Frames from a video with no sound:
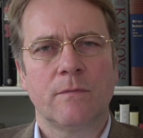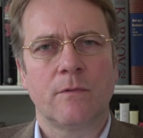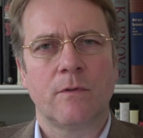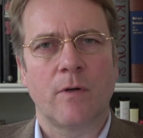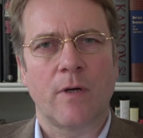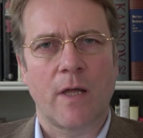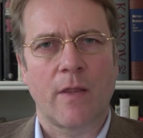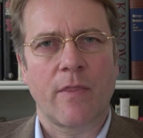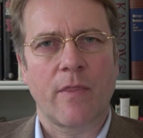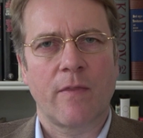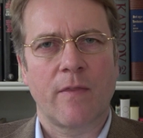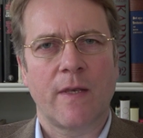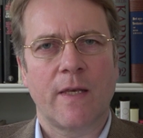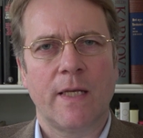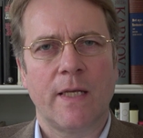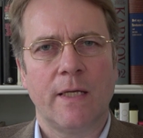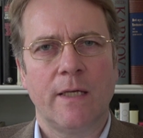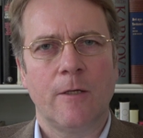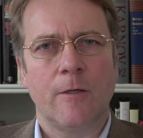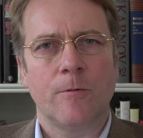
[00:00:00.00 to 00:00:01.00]
rather than
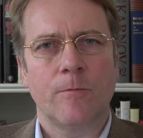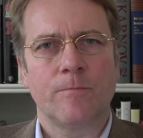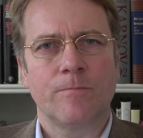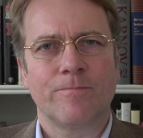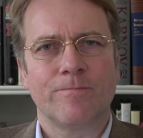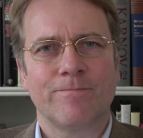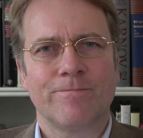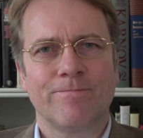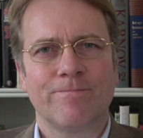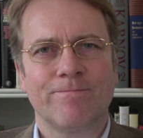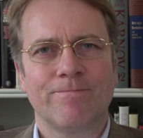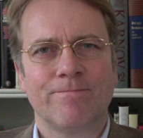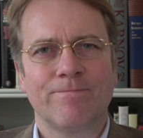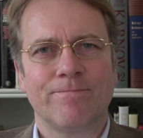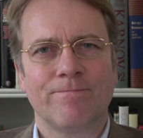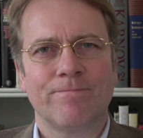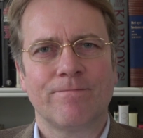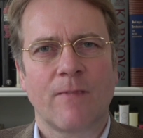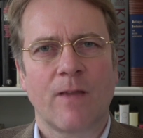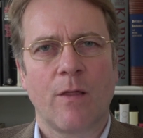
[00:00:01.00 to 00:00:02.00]
later.
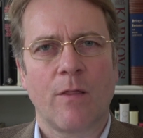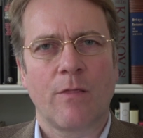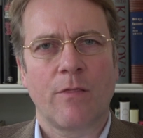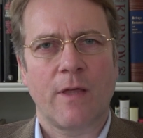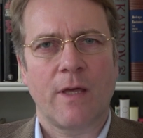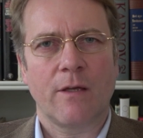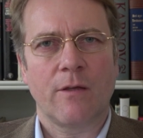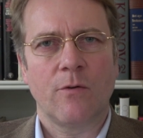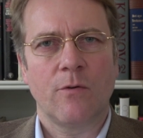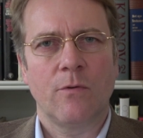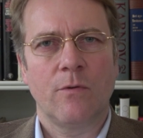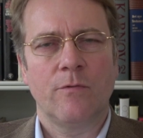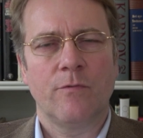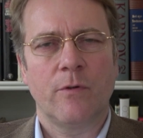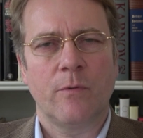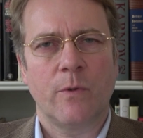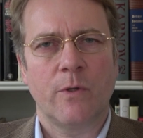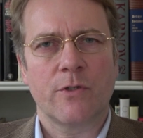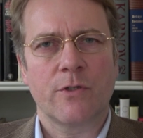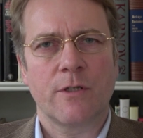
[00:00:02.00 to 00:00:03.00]
Thank you for
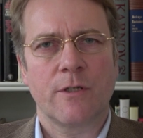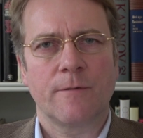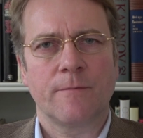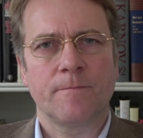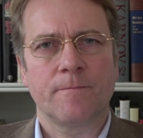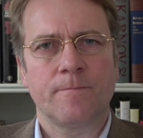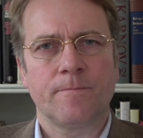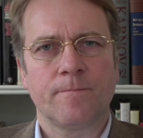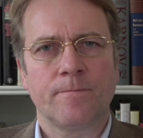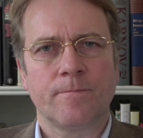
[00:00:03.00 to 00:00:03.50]
watching.